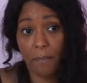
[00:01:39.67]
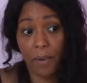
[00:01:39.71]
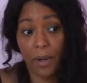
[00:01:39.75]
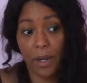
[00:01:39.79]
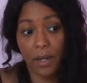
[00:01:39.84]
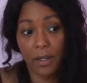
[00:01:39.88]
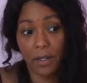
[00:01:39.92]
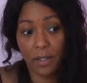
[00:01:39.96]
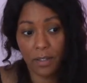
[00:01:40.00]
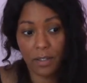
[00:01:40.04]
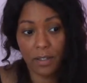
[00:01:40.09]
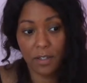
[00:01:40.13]

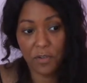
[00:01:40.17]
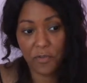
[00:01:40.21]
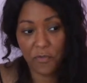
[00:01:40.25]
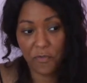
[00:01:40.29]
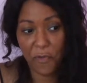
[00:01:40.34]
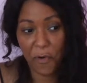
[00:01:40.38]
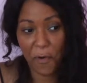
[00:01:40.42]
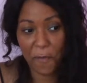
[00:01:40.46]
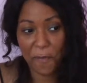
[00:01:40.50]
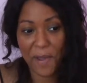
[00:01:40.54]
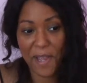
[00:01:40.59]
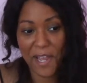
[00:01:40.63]
But
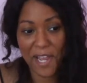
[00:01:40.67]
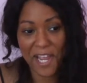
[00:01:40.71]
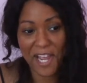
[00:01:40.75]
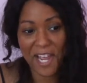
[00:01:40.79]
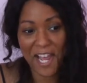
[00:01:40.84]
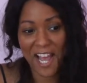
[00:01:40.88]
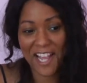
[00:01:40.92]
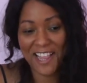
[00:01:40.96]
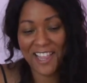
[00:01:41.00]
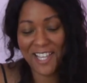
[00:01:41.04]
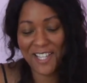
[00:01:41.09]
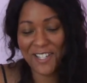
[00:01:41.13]
for me,
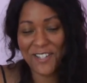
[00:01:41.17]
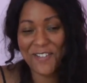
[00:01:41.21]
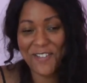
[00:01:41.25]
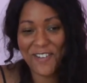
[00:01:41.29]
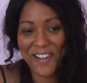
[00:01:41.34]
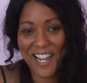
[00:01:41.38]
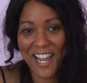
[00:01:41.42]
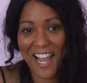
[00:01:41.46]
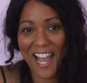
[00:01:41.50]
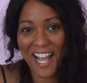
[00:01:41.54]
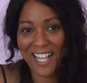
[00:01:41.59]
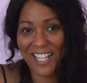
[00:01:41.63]
at this
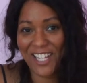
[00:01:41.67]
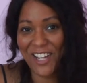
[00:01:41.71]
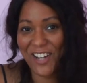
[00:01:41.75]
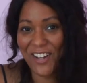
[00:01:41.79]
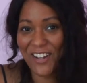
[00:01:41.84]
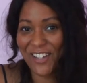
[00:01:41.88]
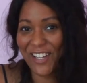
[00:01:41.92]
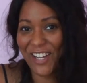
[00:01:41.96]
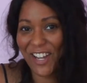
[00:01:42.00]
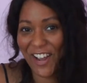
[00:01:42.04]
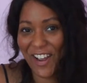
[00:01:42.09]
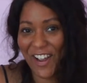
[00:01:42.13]
point, I
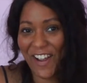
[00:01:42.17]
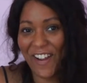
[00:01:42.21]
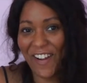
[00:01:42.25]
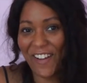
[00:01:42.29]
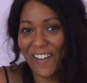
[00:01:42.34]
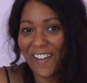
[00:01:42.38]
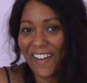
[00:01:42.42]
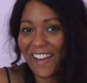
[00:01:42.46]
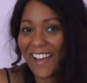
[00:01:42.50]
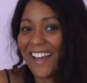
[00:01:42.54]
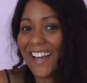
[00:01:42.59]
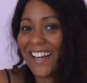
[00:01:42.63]
told
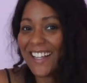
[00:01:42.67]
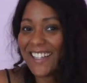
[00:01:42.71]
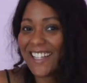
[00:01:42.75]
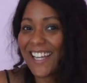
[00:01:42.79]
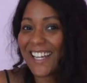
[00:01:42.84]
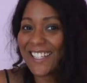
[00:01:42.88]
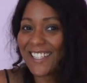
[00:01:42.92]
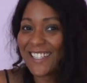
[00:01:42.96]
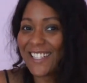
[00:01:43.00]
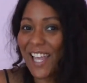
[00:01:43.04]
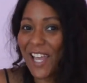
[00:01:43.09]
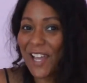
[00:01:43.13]
her,
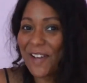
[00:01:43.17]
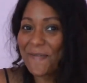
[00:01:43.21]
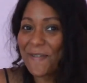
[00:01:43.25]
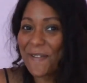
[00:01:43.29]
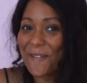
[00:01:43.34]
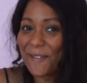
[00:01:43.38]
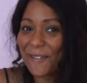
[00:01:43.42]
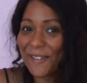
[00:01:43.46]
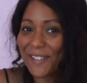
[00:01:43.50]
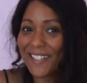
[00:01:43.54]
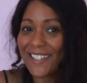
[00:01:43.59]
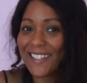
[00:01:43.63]
let's
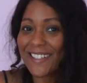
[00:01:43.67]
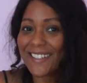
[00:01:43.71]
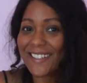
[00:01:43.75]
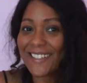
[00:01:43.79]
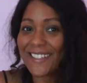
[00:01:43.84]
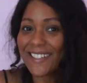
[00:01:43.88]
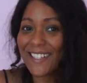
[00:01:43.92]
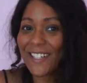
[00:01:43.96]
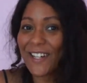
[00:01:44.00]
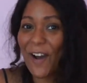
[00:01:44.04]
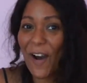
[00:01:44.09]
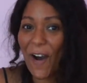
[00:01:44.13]
table
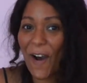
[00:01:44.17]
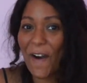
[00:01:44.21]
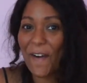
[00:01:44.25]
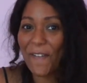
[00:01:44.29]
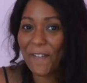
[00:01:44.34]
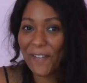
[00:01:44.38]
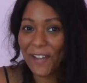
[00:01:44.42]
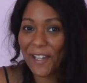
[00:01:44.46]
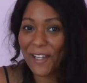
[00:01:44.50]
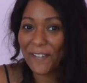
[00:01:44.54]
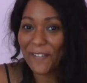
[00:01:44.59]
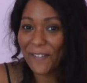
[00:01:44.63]
the, the
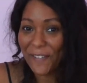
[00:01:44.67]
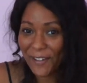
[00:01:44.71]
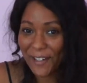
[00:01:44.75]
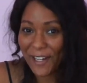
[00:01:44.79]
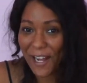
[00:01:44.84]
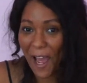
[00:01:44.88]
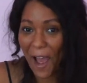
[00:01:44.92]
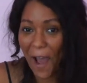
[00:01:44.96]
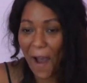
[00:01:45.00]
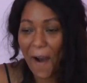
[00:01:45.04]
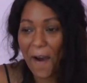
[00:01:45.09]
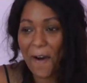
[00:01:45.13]
coffee for
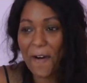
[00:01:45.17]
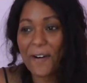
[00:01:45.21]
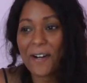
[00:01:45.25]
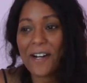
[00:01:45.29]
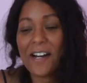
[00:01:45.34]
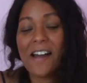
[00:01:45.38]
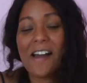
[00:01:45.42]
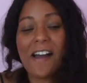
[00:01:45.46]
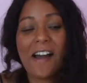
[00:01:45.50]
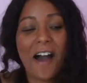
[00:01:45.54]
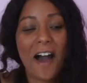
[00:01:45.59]
now.